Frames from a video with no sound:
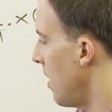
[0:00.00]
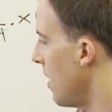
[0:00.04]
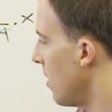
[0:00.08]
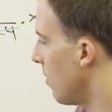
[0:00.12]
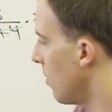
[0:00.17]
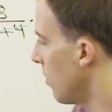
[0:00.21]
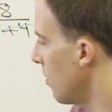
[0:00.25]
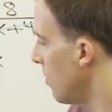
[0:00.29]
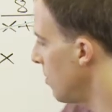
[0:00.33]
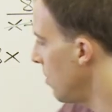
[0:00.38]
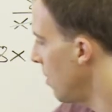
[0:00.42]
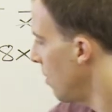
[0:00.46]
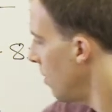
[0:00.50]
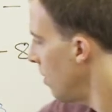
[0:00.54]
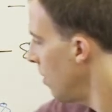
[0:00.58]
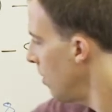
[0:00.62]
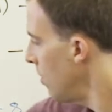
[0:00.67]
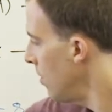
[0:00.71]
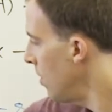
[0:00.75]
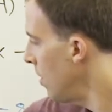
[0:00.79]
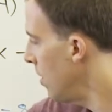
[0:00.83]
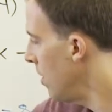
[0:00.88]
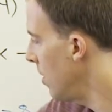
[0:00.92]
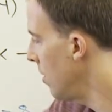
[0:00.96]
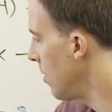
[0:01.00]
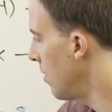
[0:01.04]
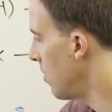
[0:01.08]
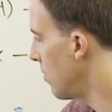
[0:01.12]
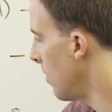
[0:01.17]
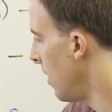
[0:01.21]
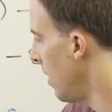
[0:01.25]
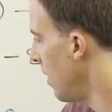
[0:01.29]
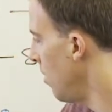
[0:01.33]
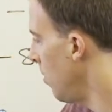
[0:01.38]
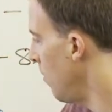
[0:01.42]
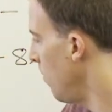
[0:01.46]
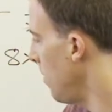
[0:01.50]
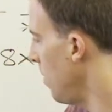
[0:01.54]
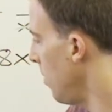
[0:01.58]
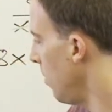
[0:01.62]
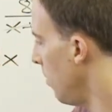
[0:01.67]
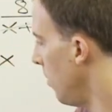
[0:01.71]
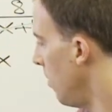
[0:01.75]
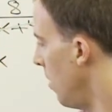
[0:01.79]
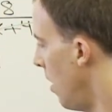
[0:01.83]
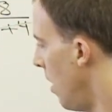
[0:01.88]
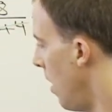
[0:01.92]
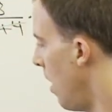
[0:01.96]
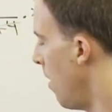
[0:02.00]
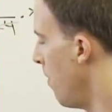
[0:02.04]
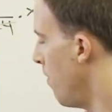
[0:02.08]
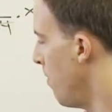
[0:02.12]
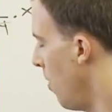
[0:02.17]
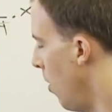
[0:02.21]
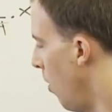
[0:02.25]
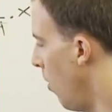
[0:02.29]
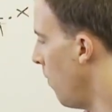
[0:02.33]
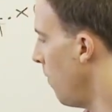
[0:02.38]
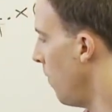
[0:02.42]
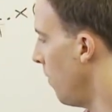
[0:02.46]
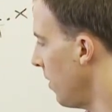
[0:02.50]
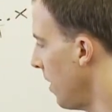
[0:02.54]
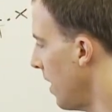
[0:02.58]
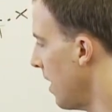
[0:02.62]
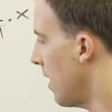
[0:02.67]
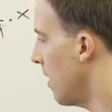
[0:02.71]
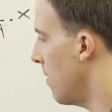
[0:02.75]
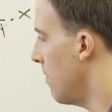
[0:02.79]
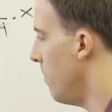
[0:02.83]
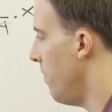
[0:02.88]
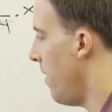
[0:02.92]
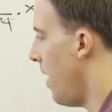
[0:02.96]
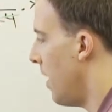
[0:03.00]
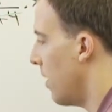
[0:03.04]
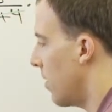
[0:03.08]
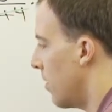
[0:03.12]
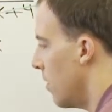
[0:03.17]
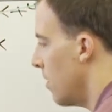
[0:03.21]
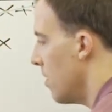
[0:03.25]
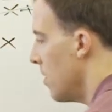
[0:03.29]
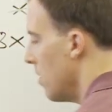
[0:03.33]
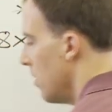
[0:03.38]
equal to 0. The trinomial hopefully can factor,